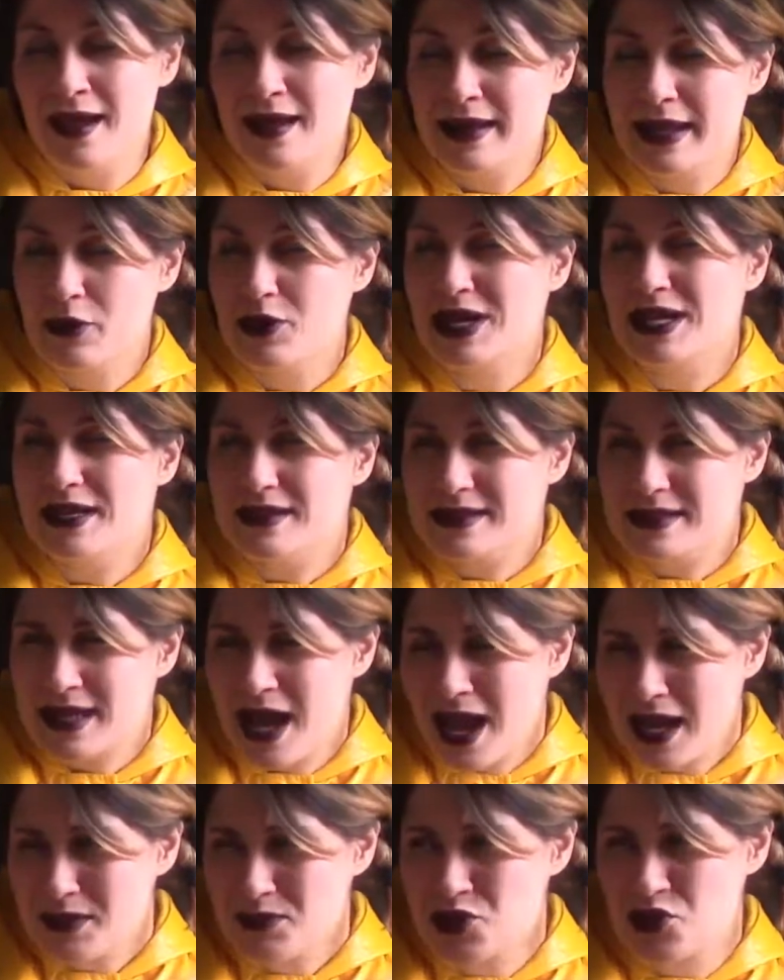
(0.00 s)
Now,
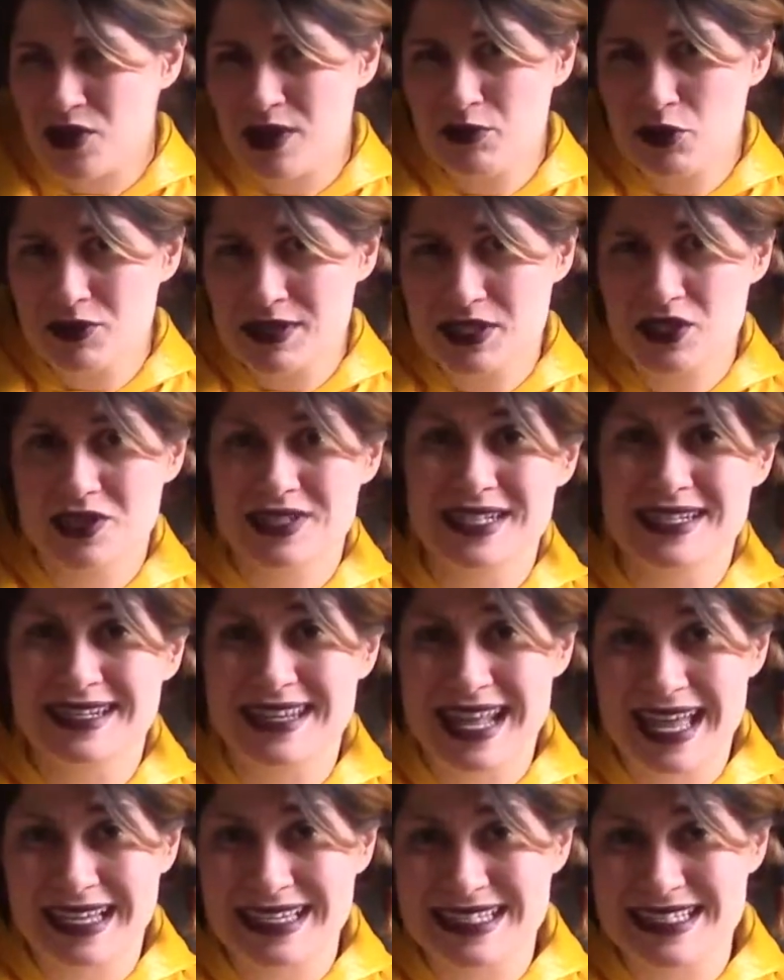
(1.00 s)
time travel is not a
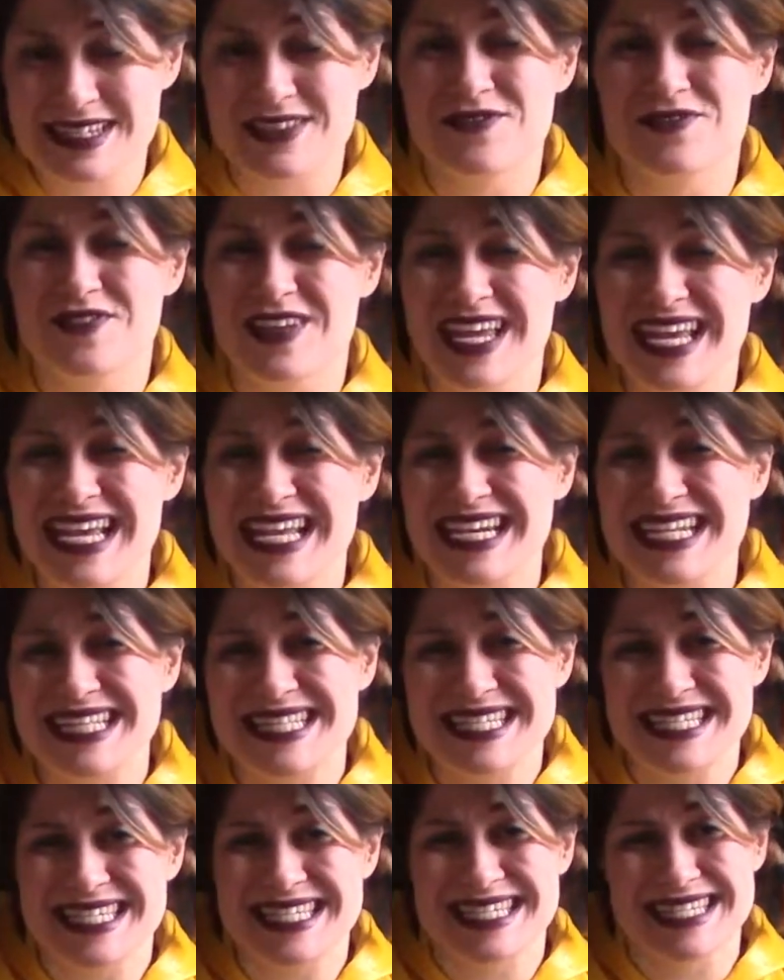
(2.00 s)
negative in
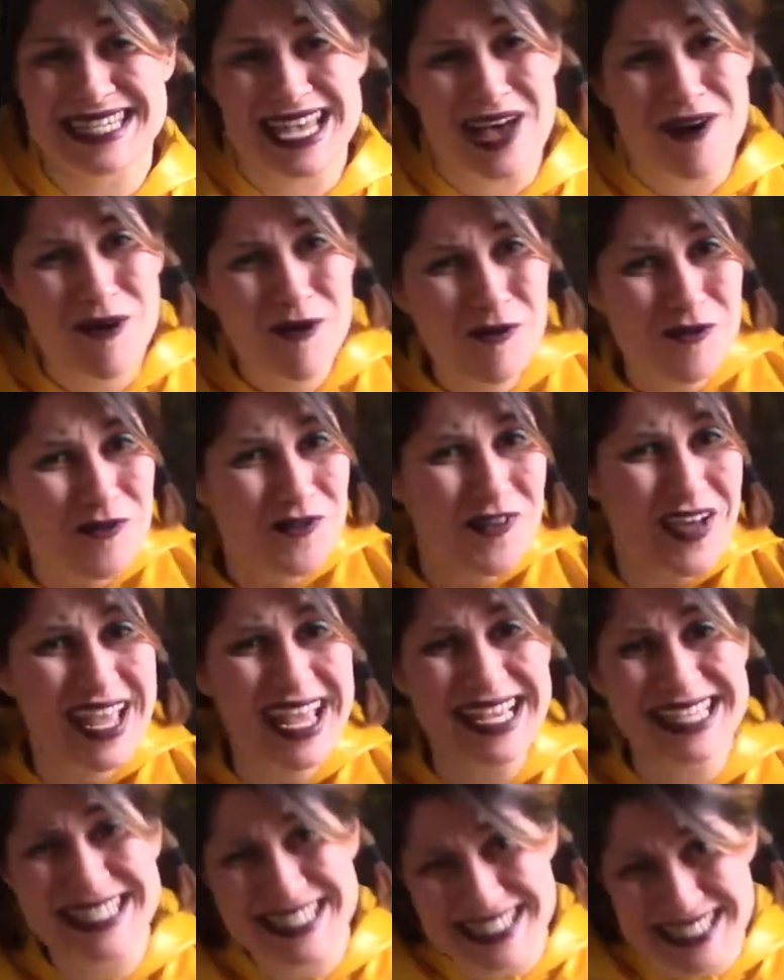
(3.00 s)
itself
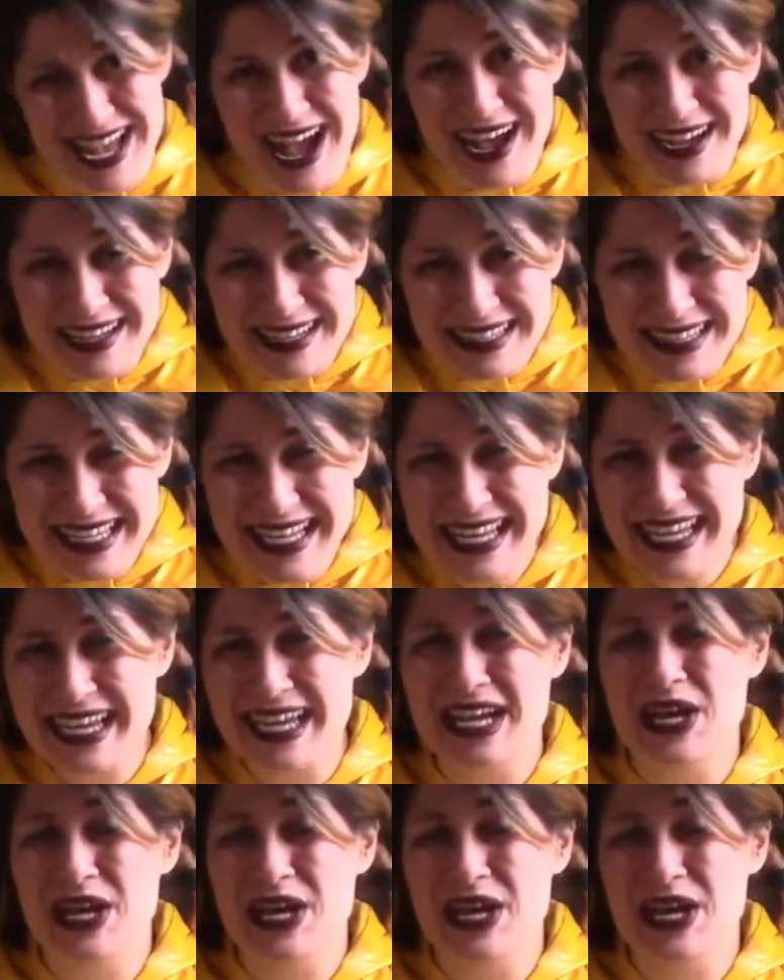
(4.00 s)
exactly,